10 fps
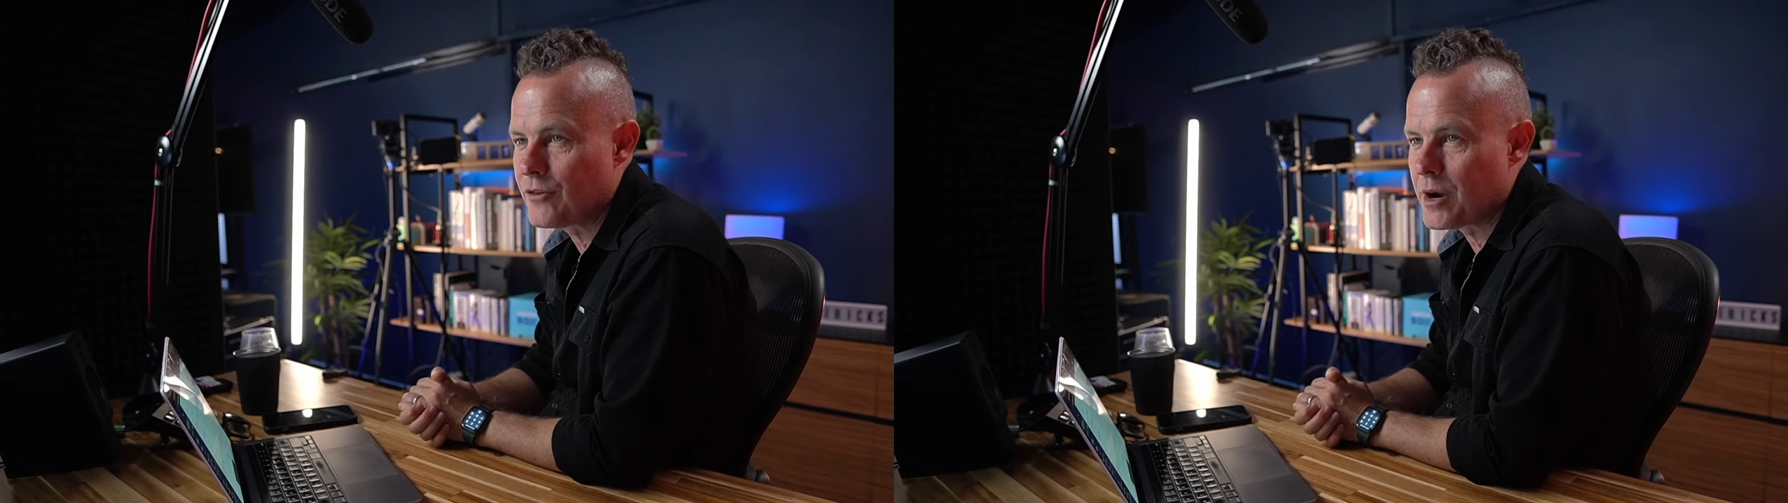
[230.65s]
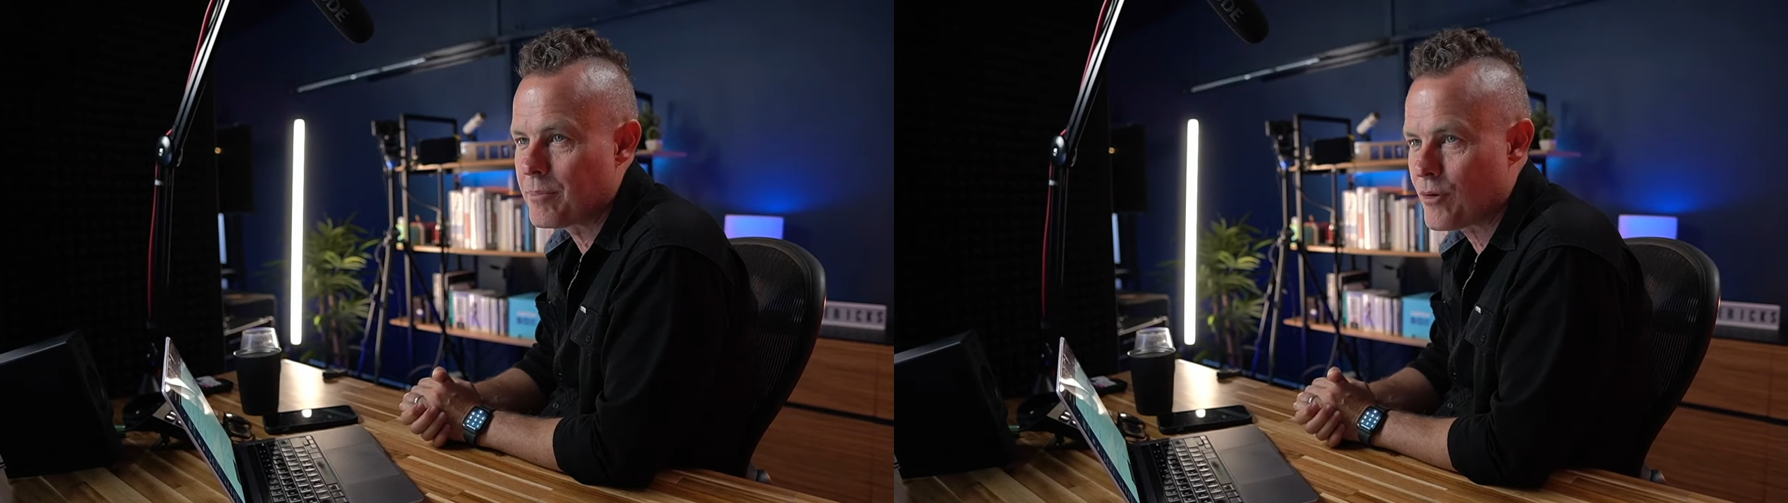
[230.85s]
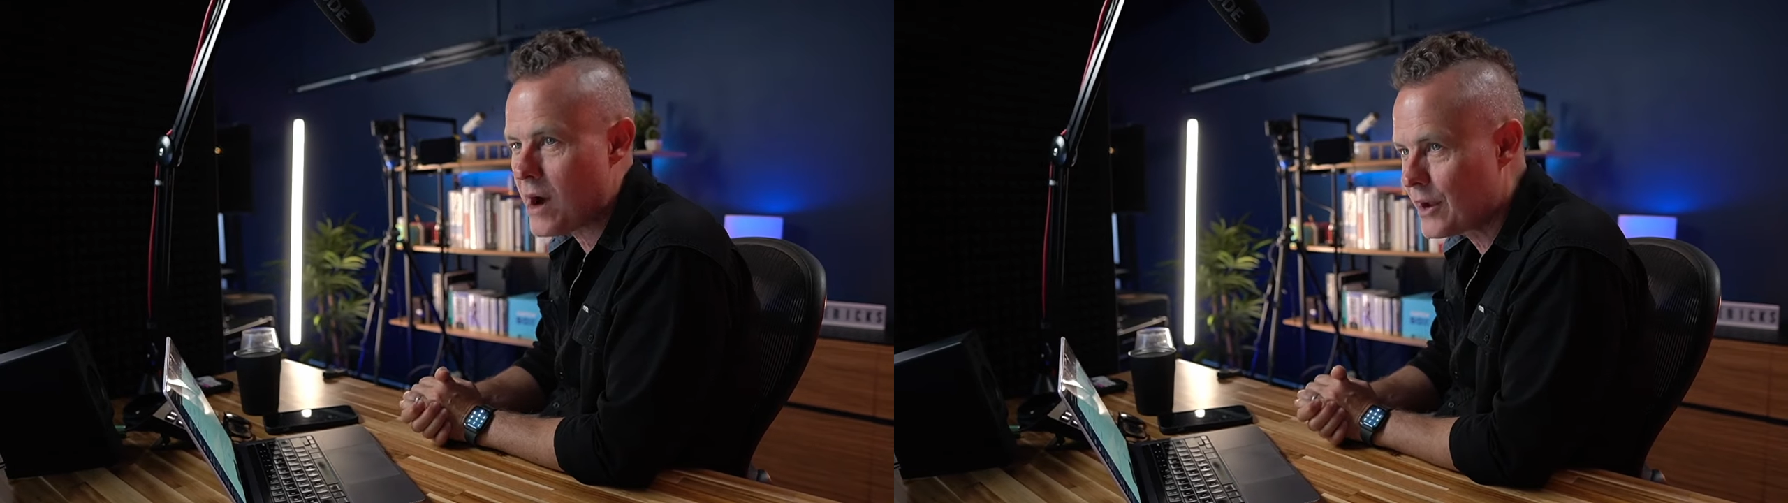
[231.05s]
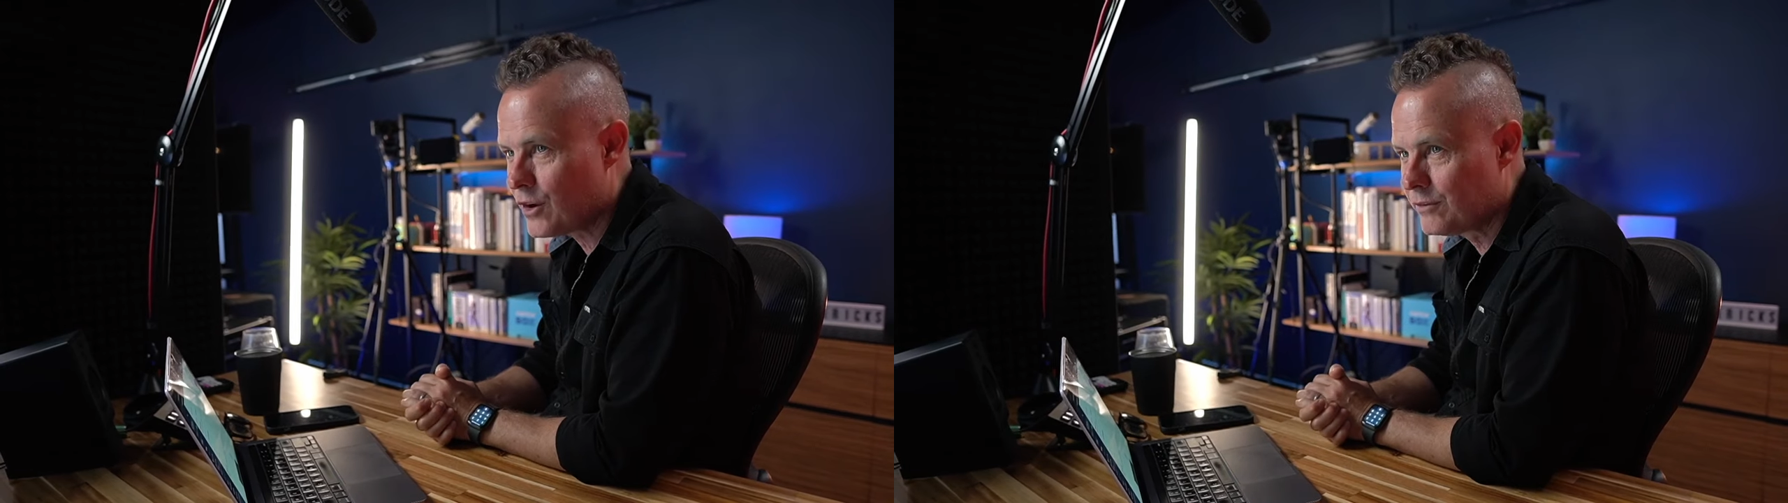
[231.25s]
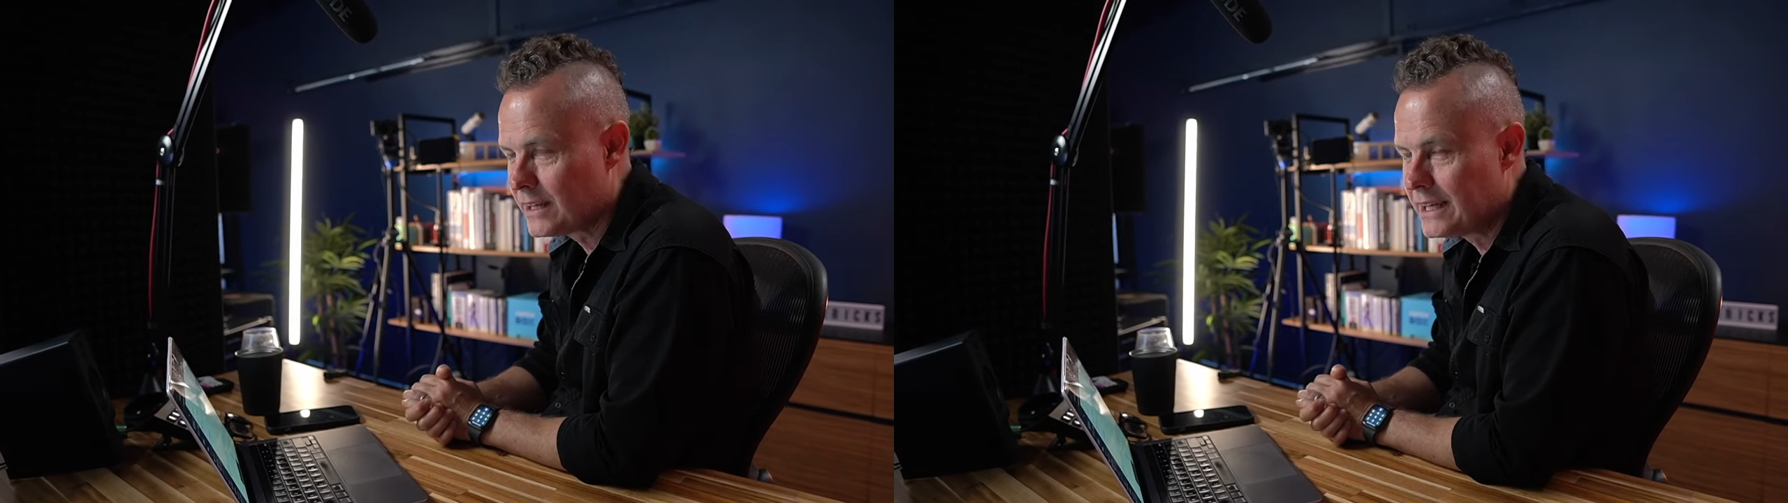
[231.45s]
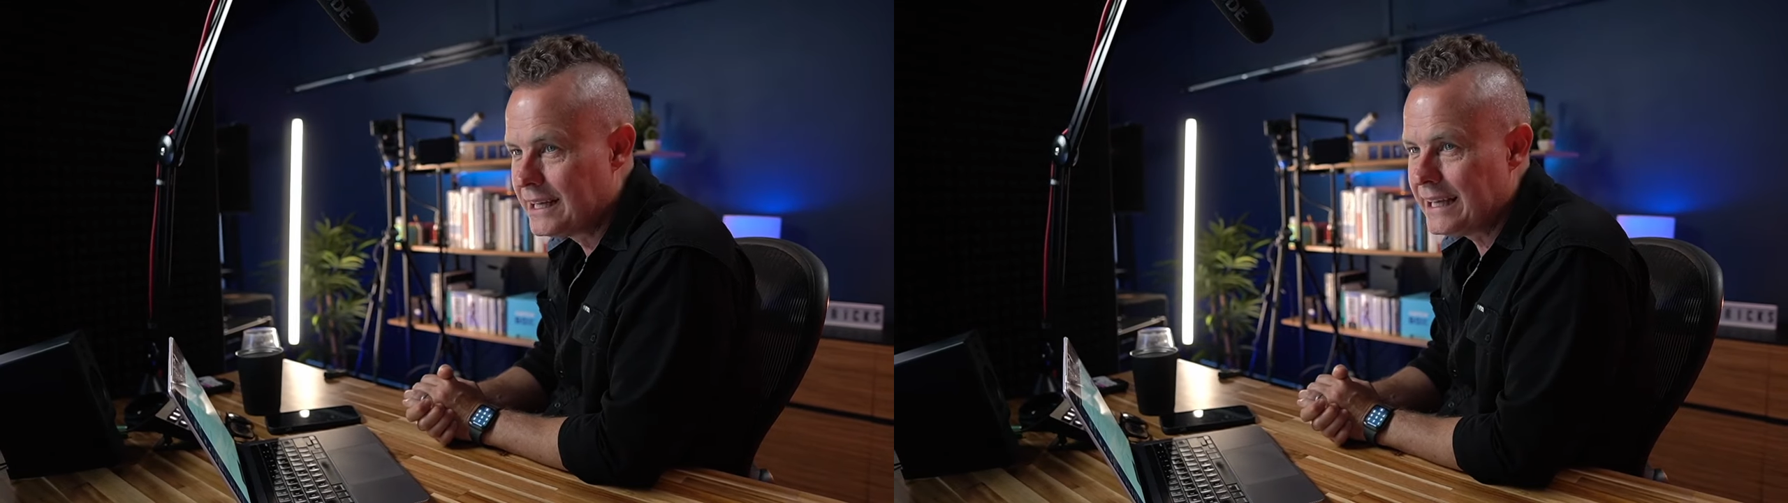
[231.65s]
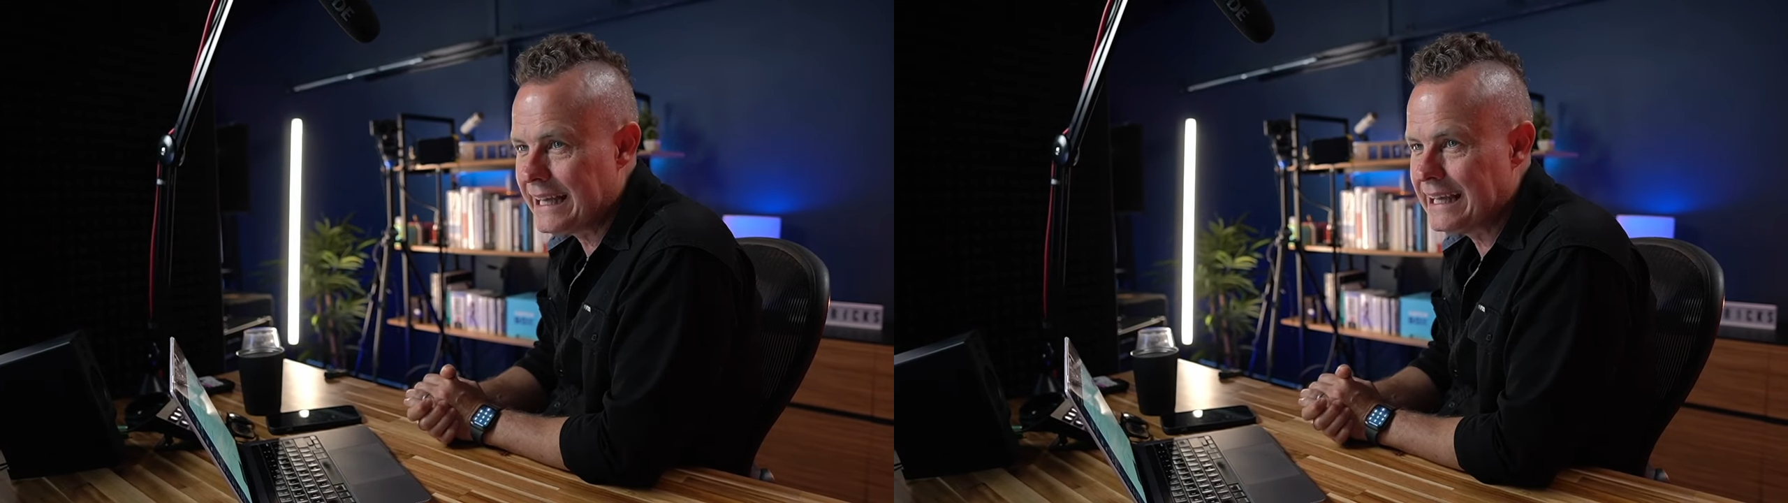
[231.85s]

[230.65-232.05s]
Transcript: which I'm very proud of.